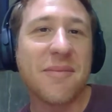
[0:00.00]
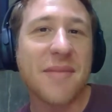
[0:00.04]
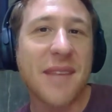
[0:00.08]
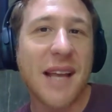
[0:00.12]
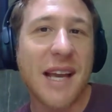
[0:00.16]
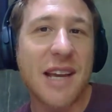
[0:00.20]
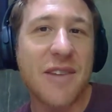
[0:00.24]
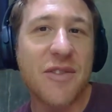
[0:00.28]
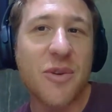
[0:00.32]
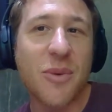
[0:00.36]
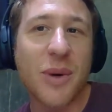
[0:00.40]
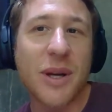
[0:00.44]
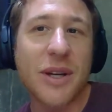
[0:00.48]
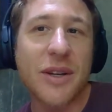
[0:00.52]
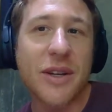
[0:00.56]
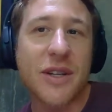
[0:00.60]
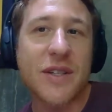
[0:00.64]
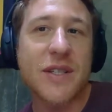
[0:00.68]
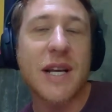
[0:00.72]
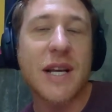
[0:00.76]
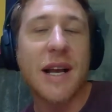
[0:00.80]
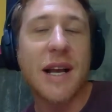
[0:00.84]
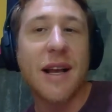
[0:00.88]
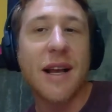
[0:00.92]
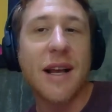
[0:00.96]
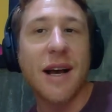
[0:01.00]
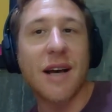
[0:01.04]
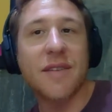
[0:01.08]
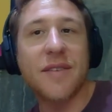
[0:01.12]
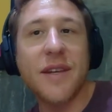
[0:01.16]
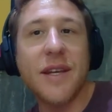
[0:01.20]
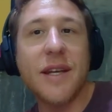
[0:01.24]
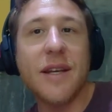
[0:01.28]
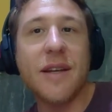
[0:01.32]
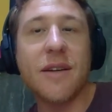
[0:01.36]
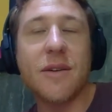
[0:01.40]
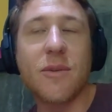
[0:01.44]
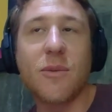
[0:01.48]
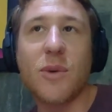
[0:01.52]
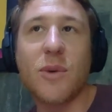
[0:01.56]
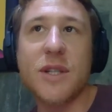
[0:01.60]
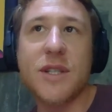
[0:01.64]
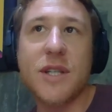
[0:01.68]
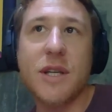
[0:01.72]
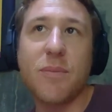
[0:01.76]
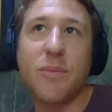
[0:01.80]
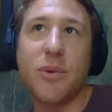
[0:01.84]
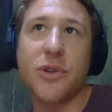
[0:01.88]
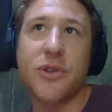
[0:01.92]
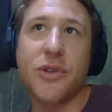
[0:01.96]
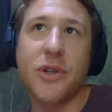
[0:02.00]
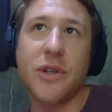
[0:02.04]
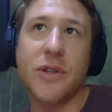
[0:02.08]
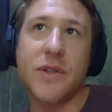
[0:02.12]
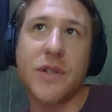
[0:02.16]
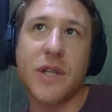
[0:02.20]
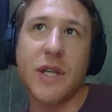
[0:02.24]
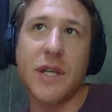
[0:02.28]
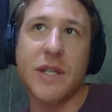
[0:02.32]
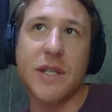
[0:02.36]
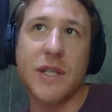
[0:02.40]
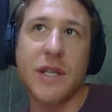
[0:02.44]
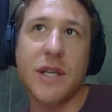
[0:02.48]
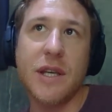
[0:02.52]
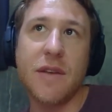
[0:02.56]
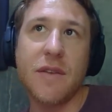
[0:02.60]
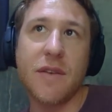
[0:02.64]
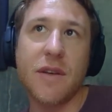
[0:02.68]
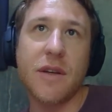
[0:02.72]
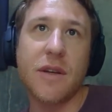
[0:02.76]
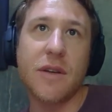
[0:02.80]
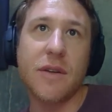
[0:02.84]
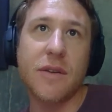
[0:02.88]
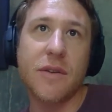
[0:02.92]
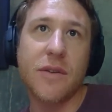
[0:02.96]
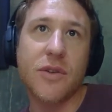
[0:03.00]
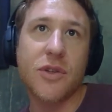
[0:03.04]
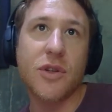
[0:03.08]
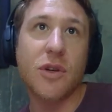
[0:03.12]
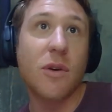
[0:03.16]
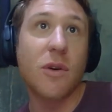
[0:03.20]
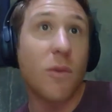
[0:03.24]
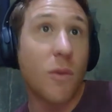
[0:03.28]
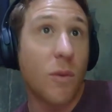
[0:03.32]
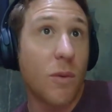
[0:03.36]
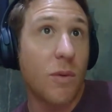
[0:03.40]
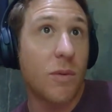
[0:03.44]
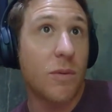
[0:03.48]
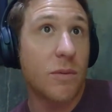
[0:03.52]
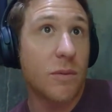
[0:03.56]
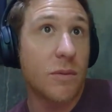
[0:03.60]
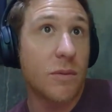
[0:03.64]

everyone does. I think what's important is either, so